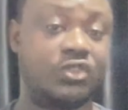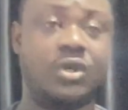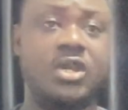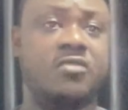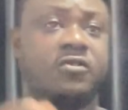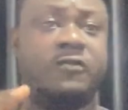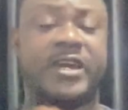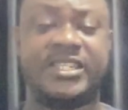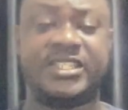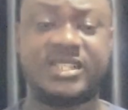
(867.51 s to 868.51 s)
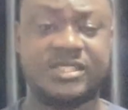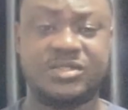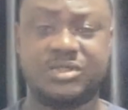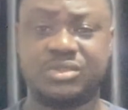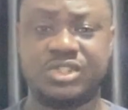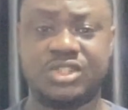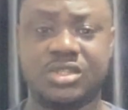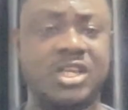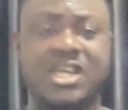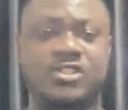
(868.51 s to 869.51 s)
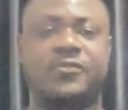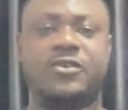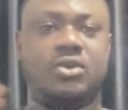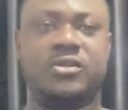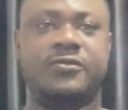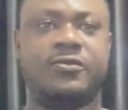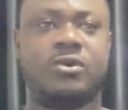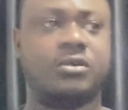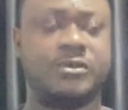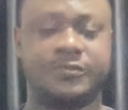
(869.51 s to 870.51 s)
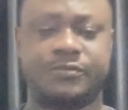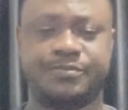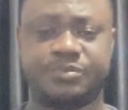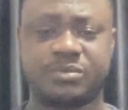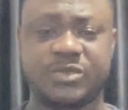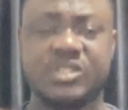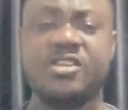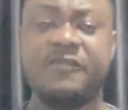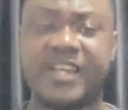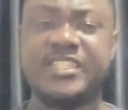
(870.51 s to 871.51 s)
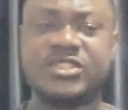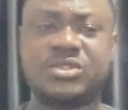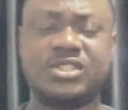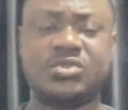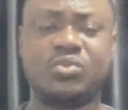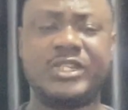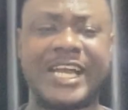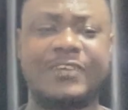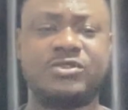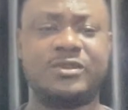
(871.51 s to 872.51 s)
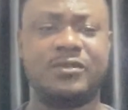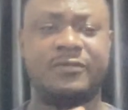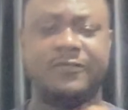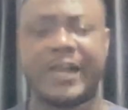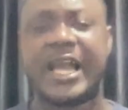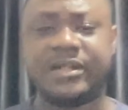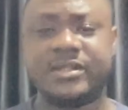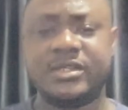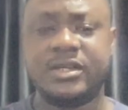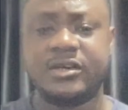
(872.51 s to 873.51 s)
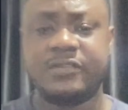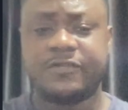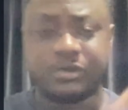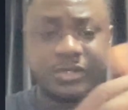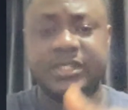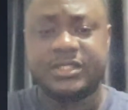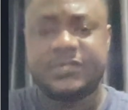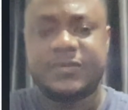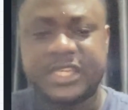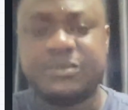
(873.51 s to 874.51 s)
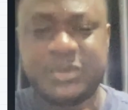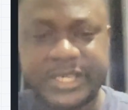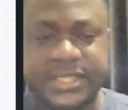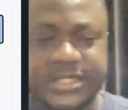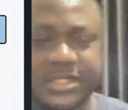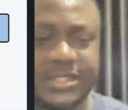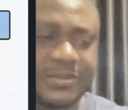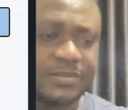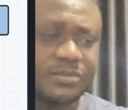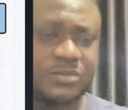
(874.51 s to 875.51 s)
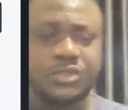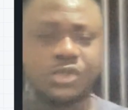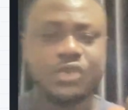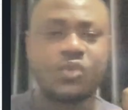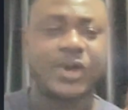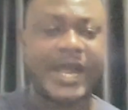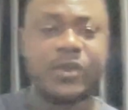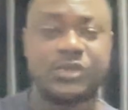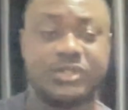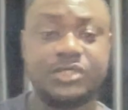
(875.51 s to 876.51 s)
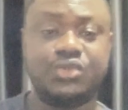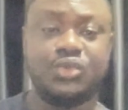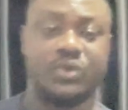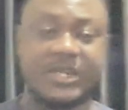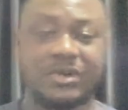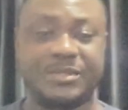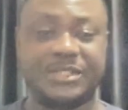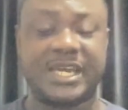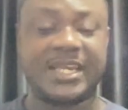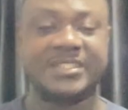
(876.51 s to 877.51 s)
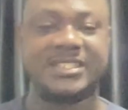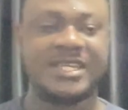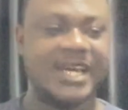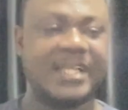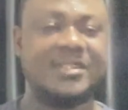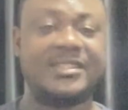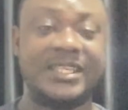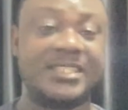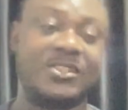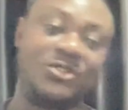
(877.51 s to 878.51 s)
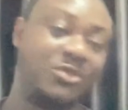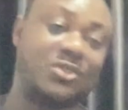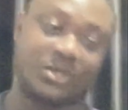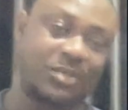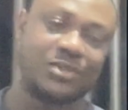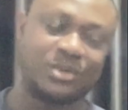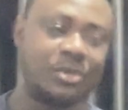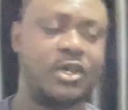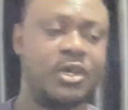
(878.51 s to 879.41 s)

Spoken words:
So for financial institution, so if you're going for financial institution, would have to file for it for them to get it. You know, what do they do with their website and things, and so.